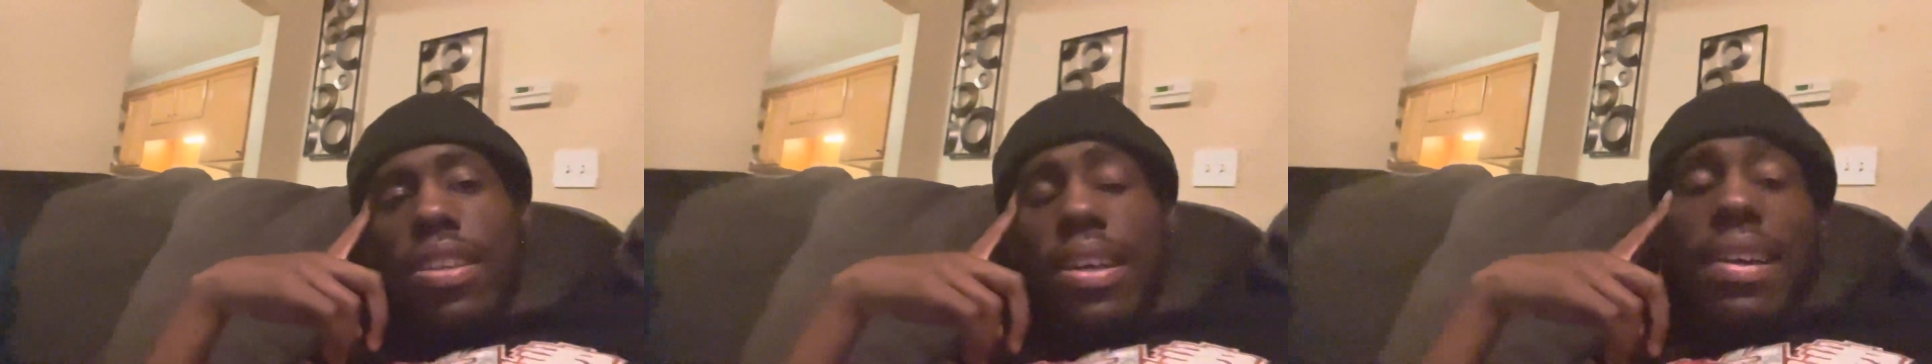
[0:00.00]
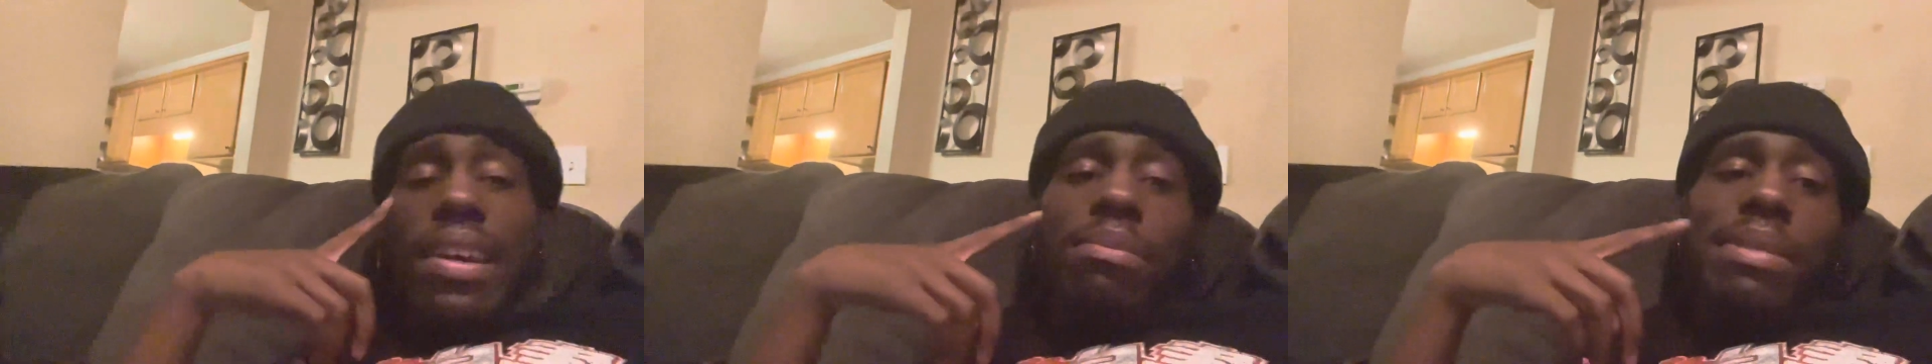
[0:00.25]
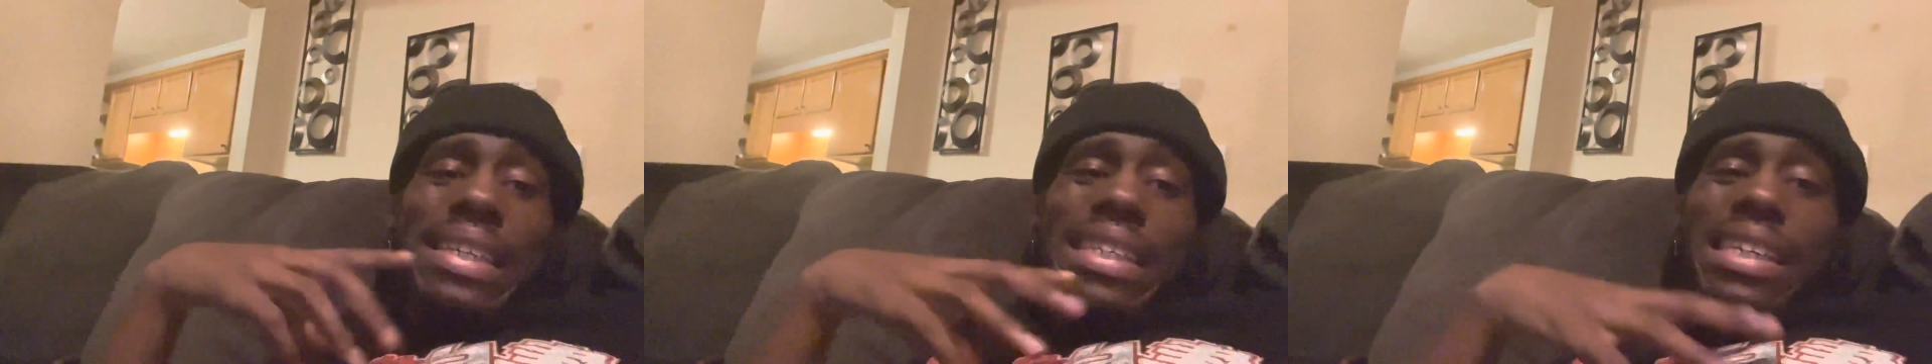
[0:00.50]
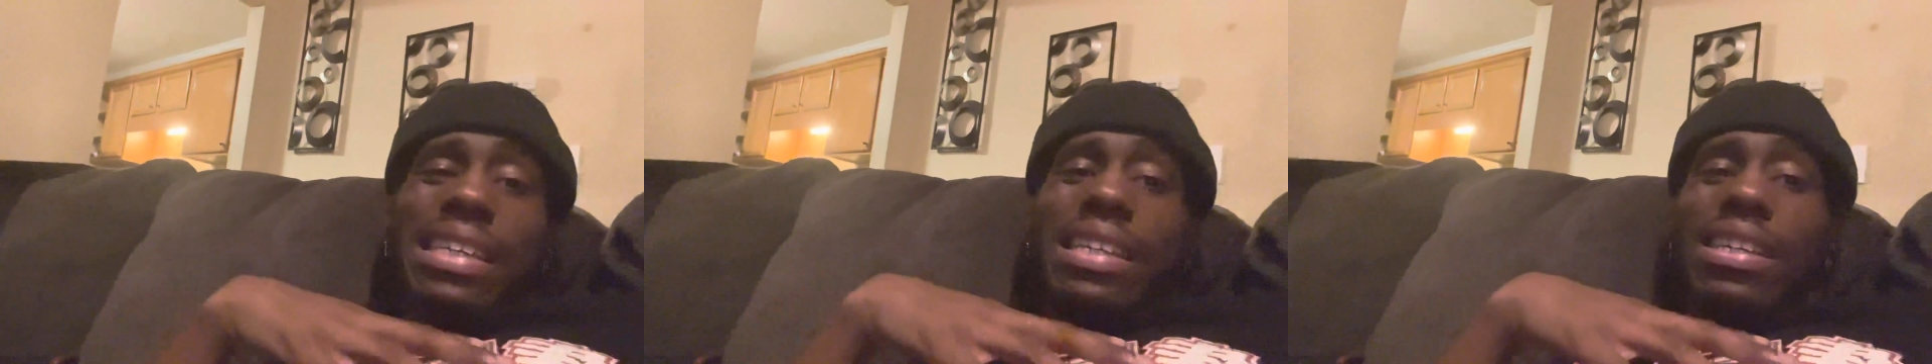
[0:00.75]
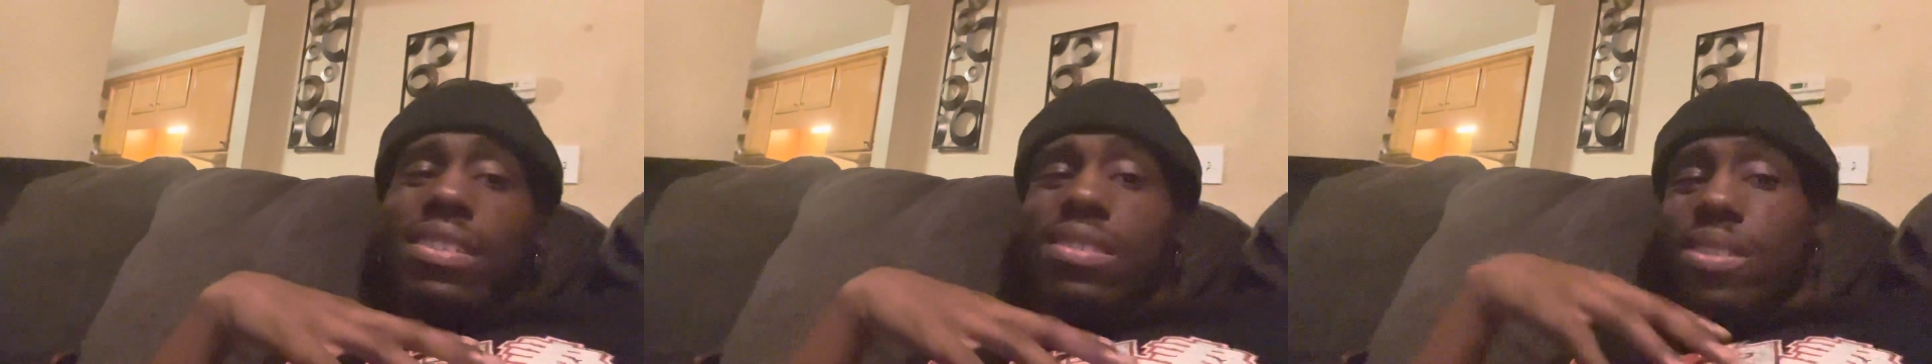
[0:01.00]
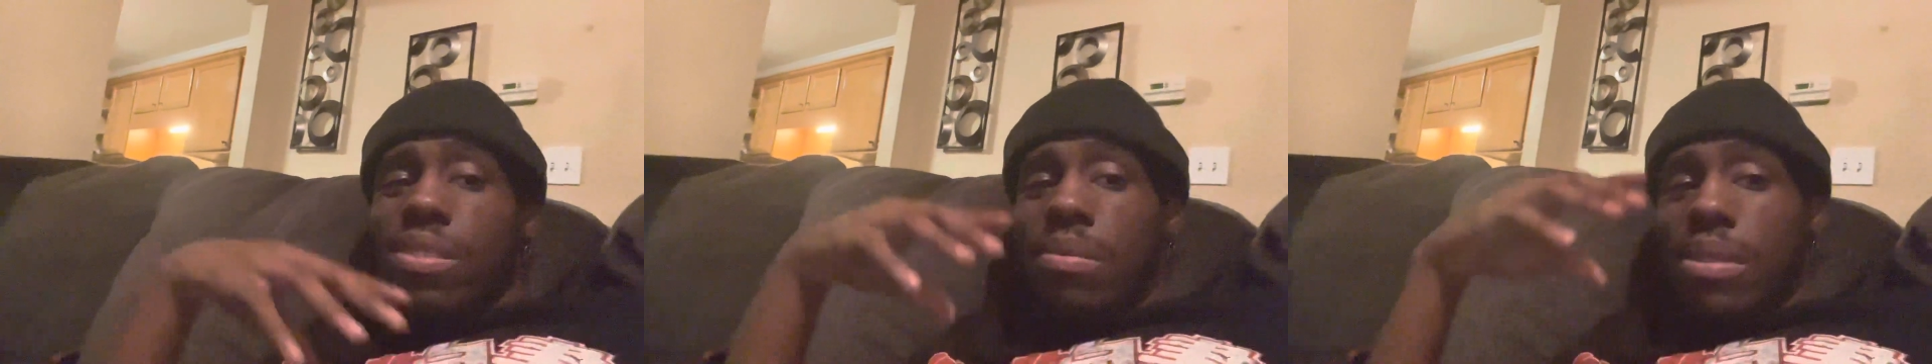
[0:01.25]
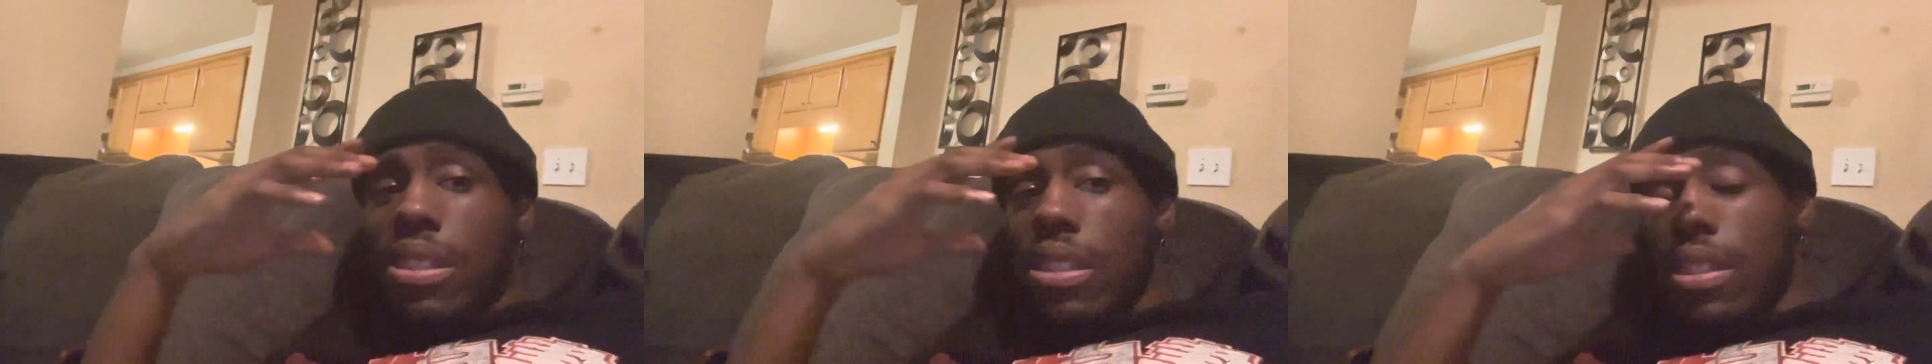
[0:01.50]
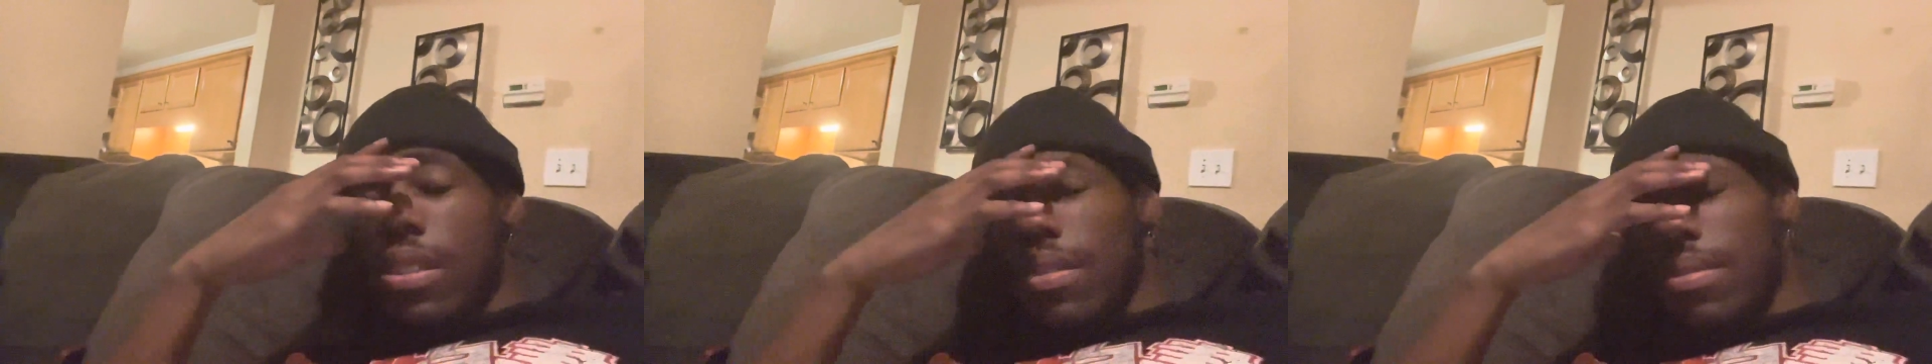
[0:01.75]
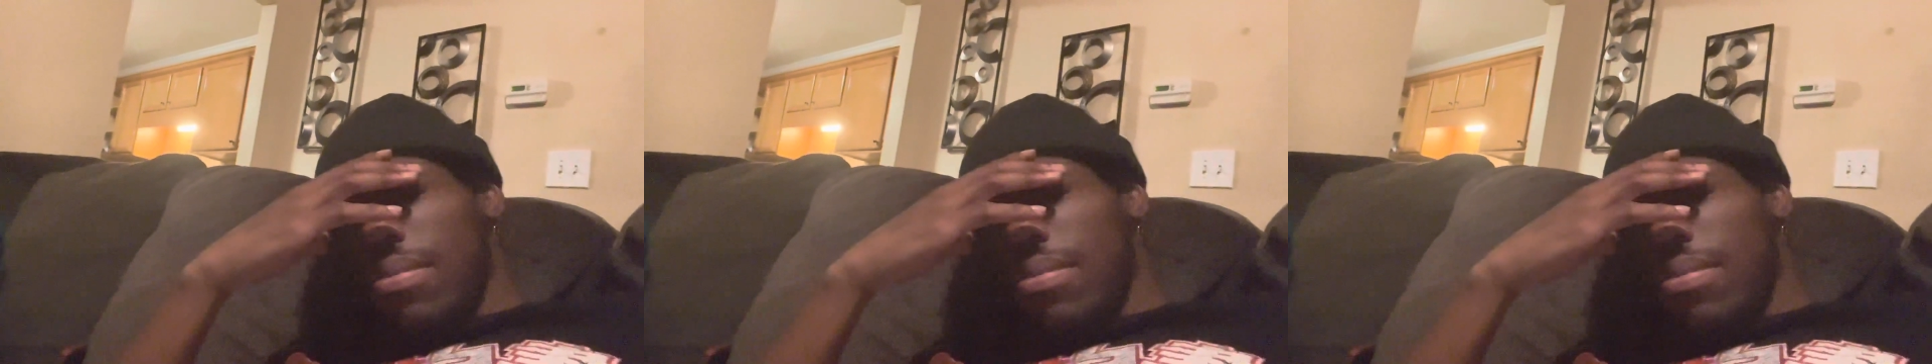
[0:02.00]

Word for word: It got me a headache though, man.